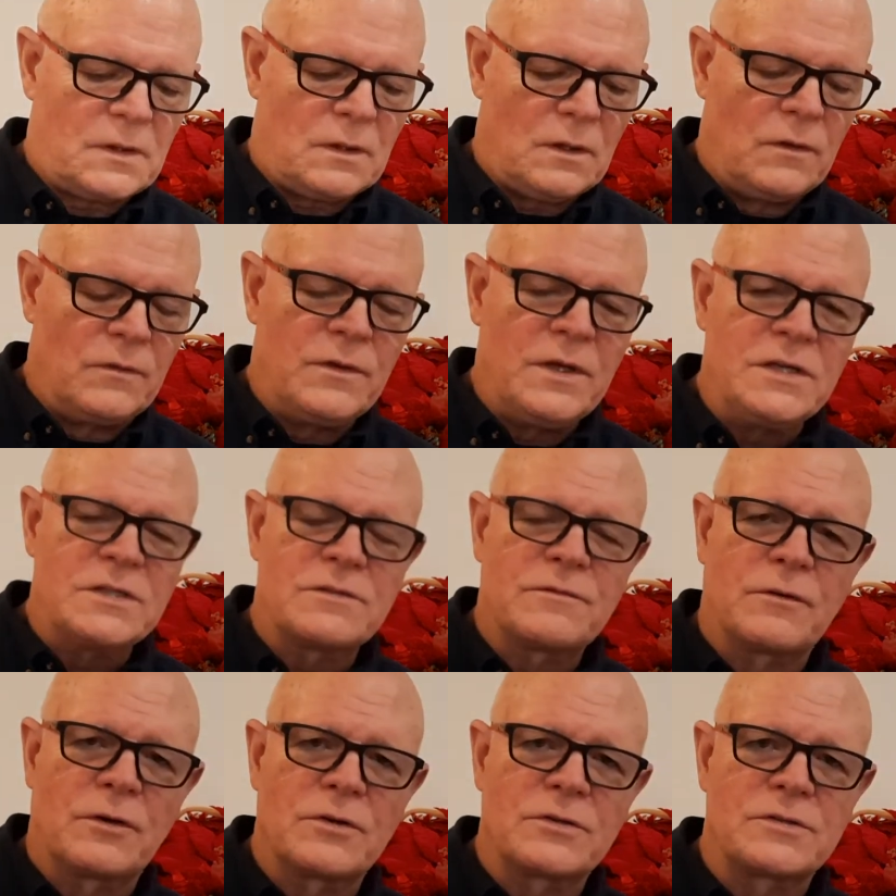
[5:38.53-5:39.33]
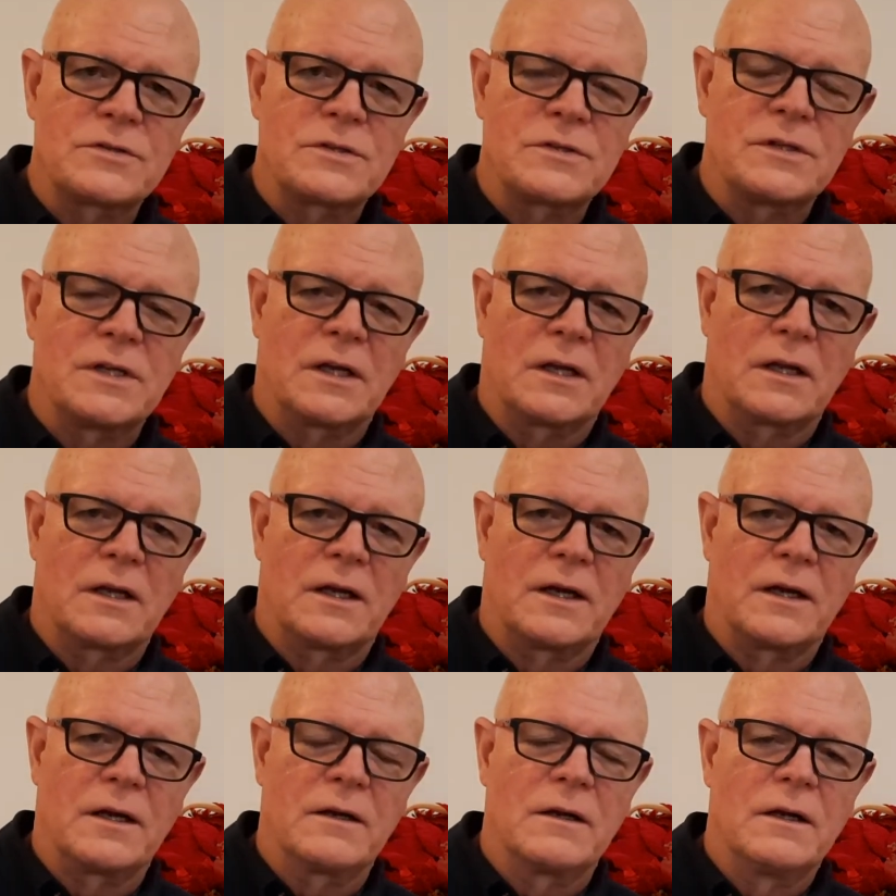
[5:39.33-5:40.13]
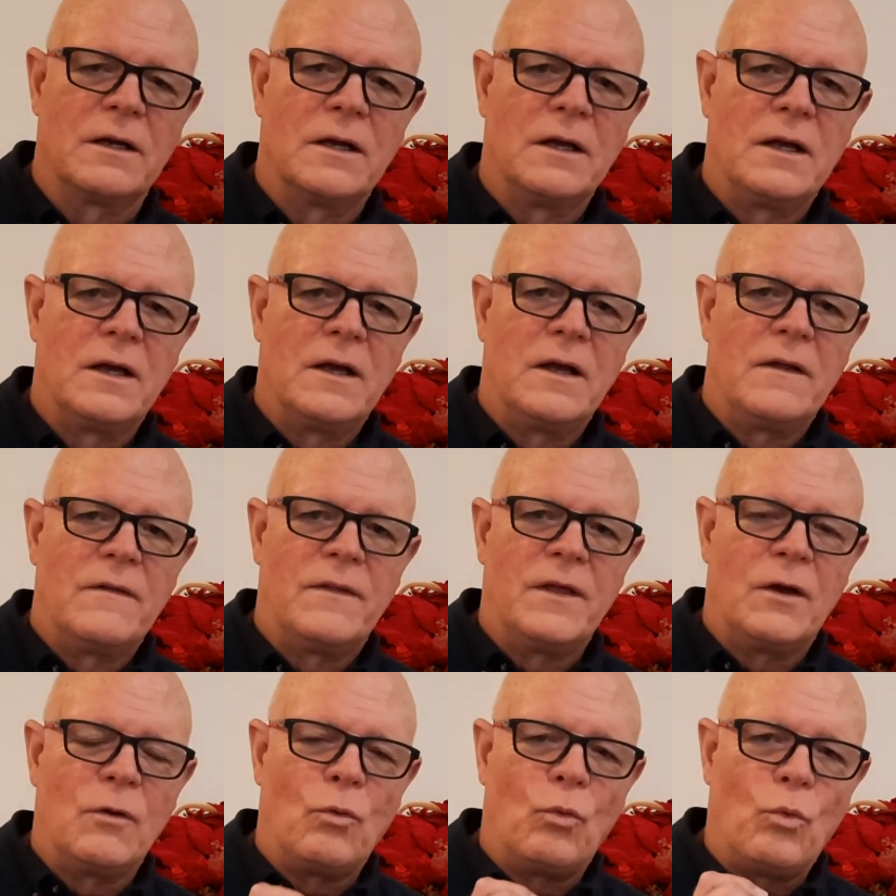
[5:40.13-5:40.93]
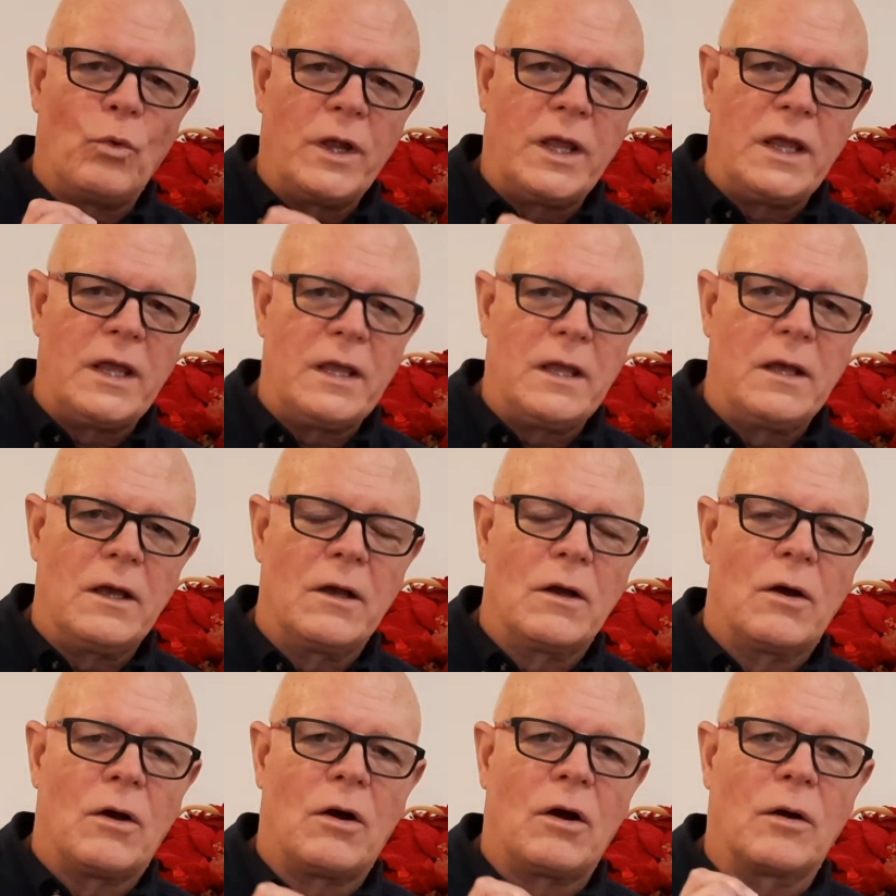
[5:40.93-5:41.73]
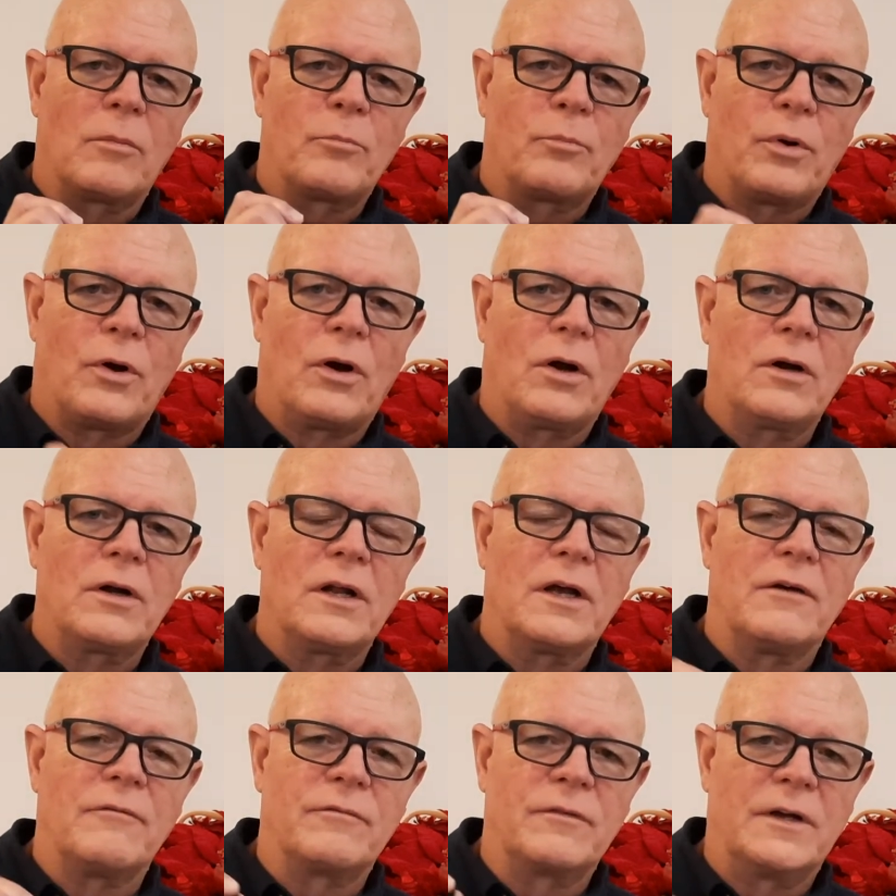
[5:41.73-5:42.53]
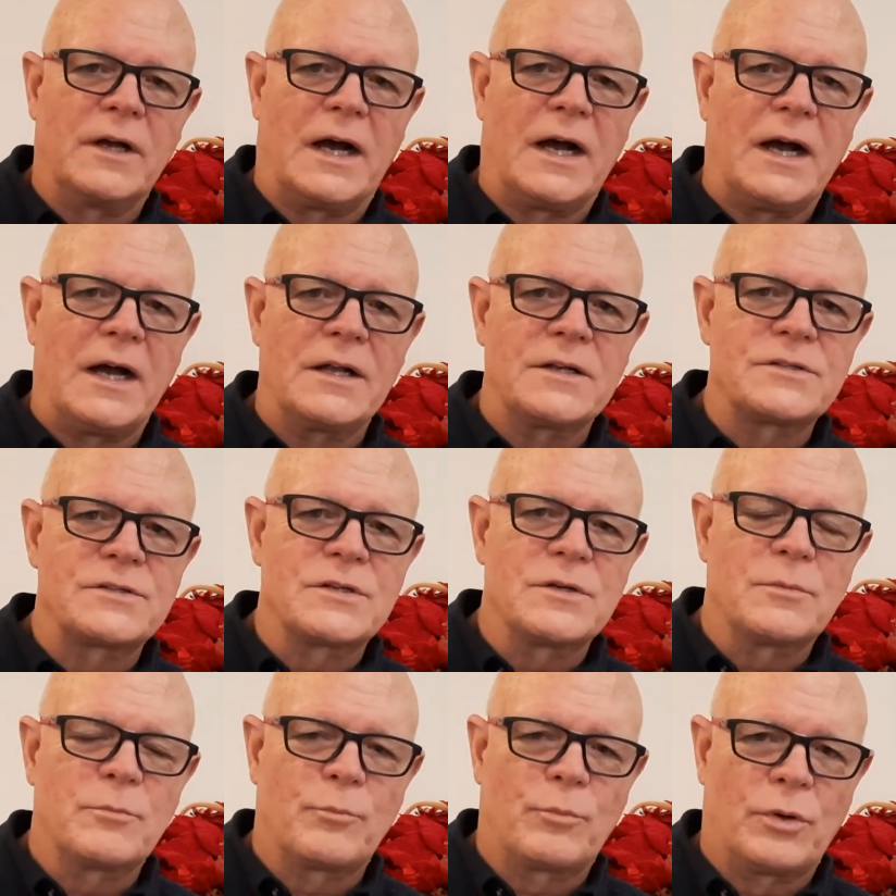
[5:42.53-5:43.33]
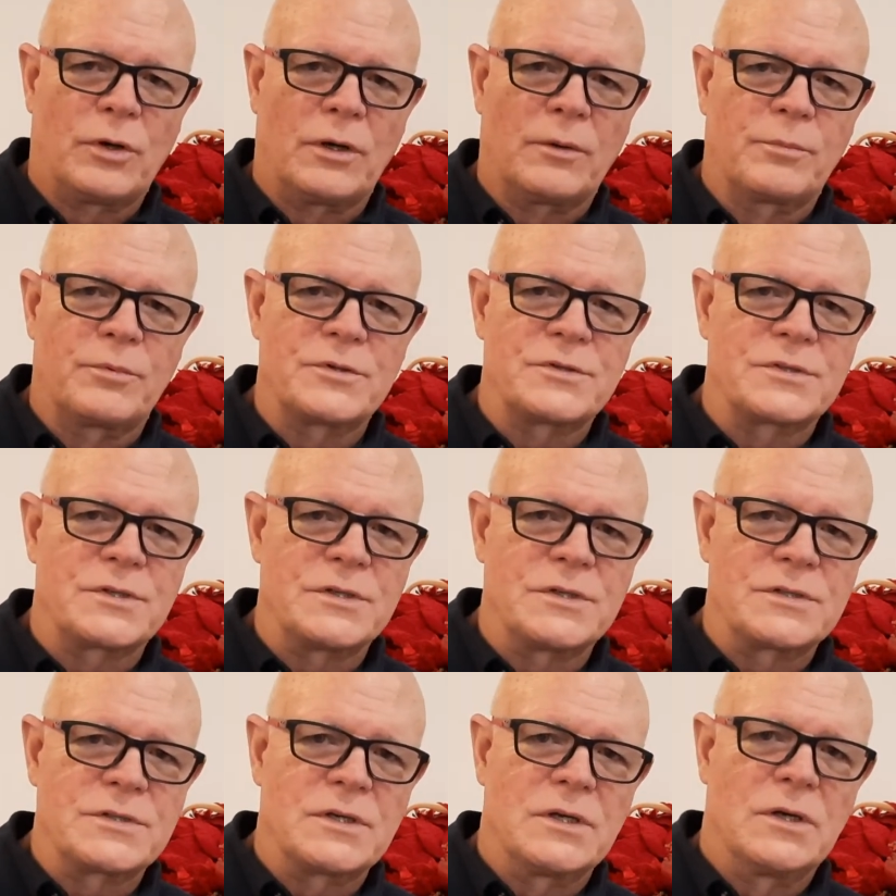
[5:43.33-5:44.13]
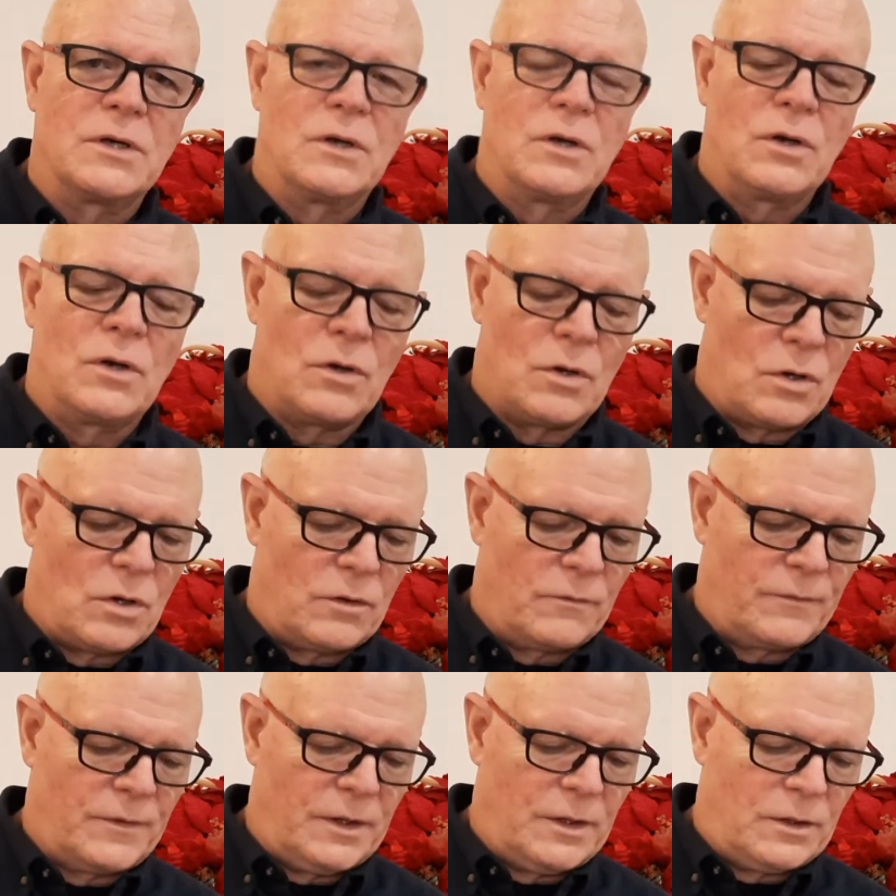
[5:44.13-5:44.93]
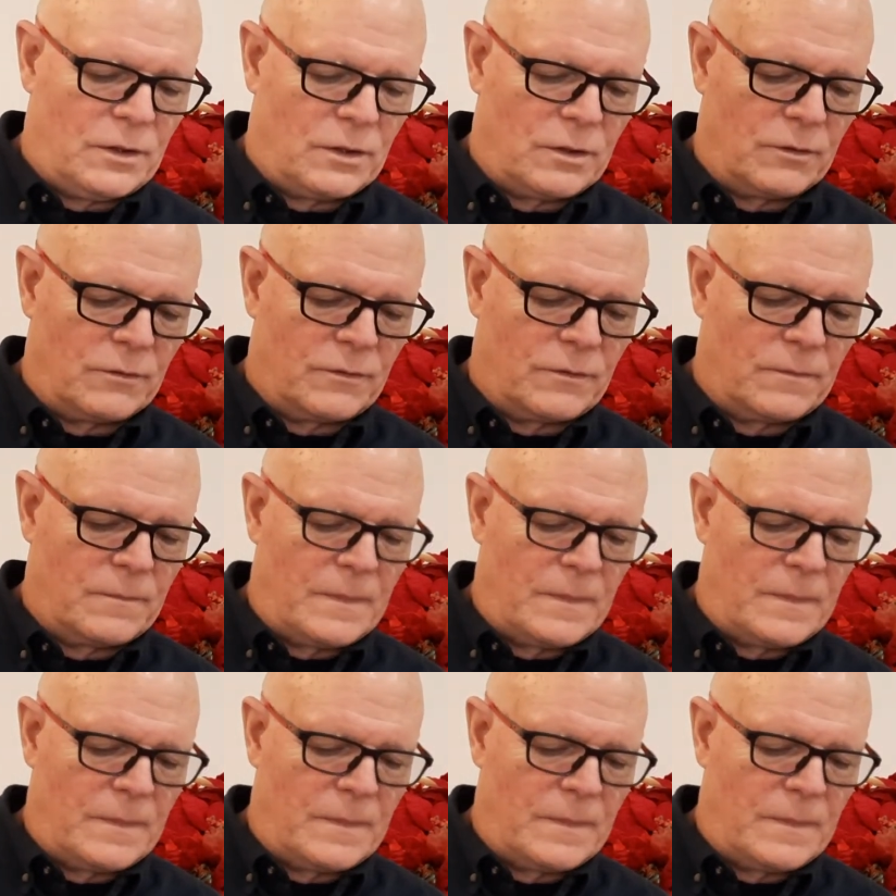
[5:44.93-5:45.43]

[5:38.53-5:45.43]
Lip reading: These verses declare that we are part of God's purposes on the earth.